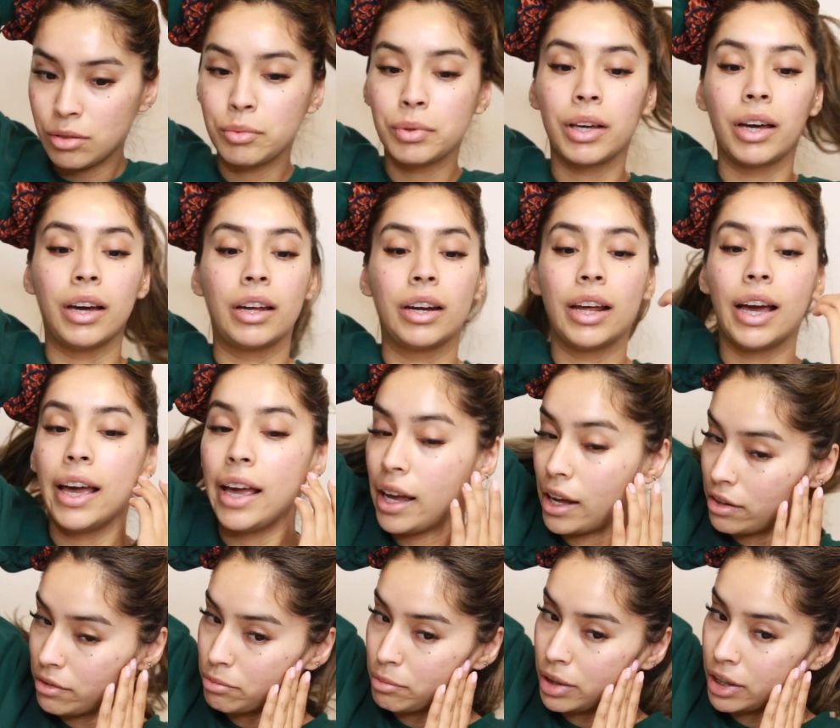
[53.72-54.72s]
Oh my god, I
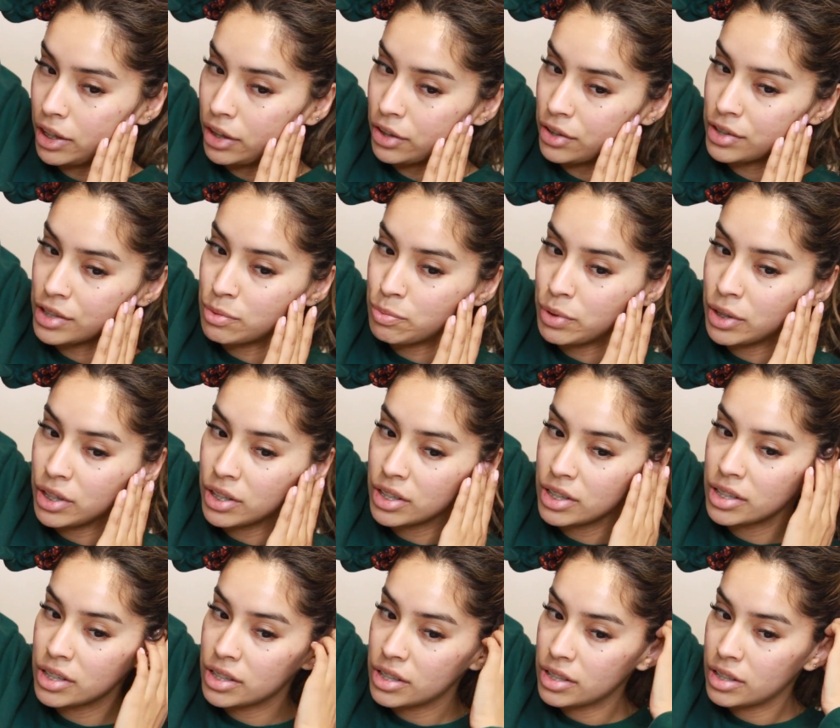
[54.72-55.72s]
have my ears
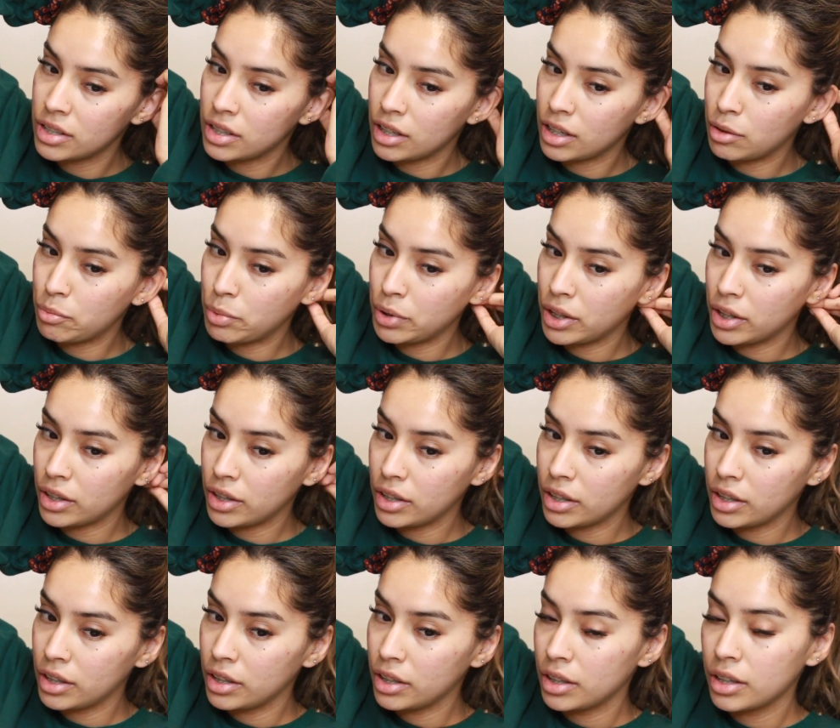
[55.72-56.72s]
pierced up here
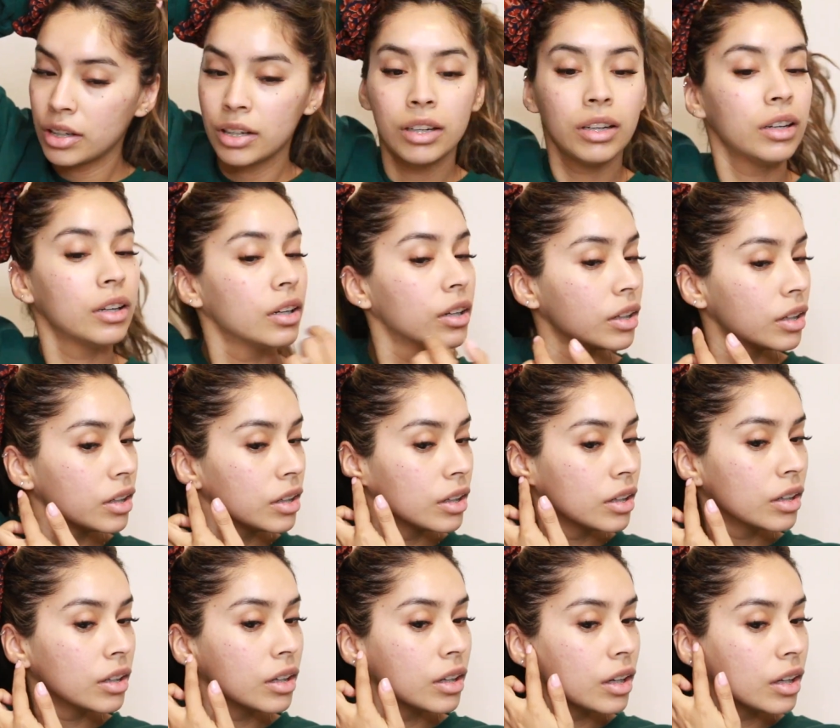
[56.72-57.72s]

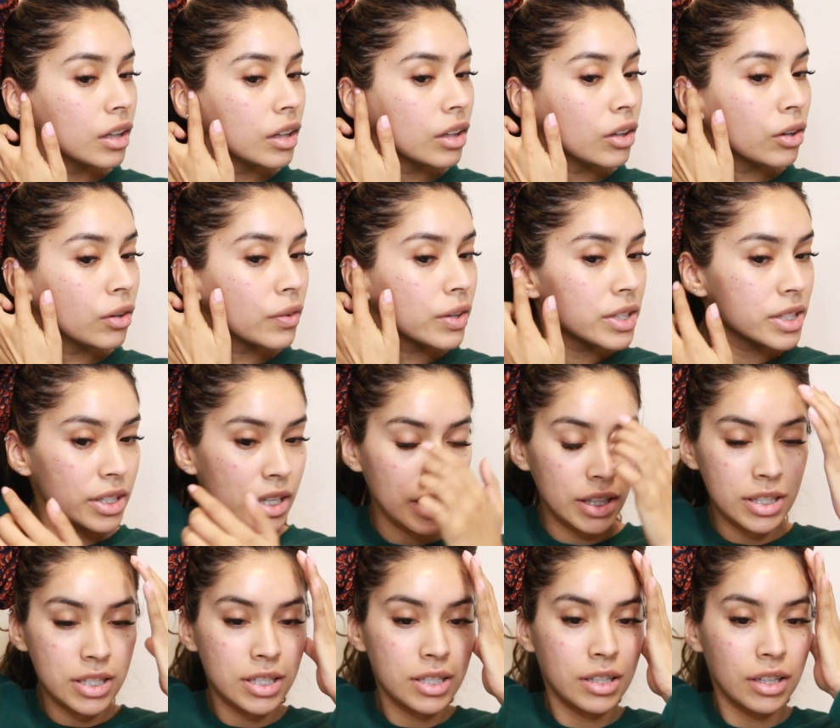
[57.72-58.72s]
and they always
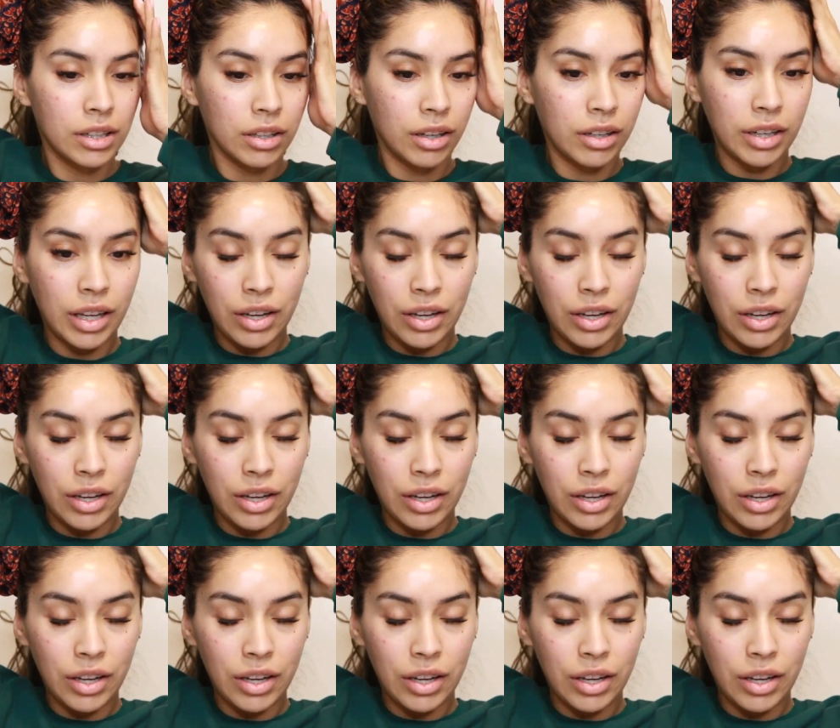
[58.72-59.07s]
get stuck on